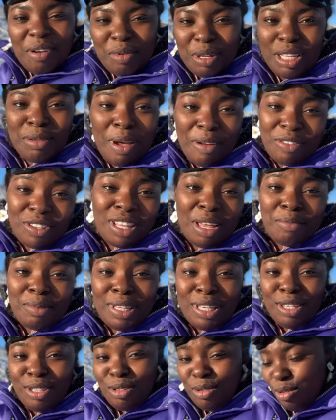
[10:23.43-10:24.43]
okay take
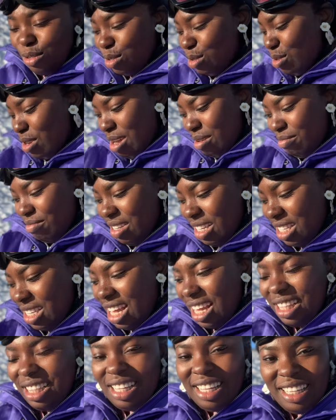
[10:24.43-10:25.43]
it so
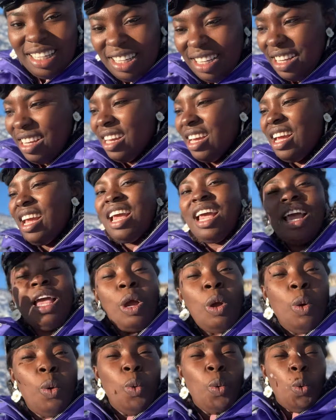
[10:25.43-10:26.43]
I rented my whole
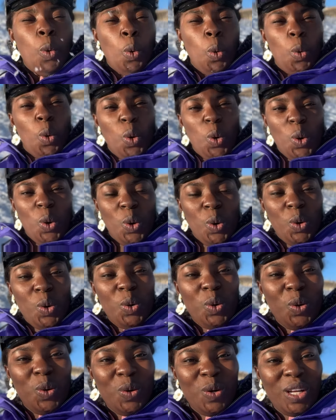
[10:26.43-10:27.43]
feet. I would,
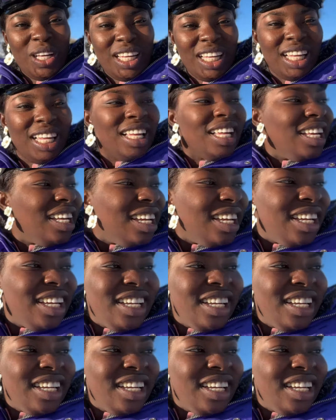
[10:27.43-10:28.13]
I think I have some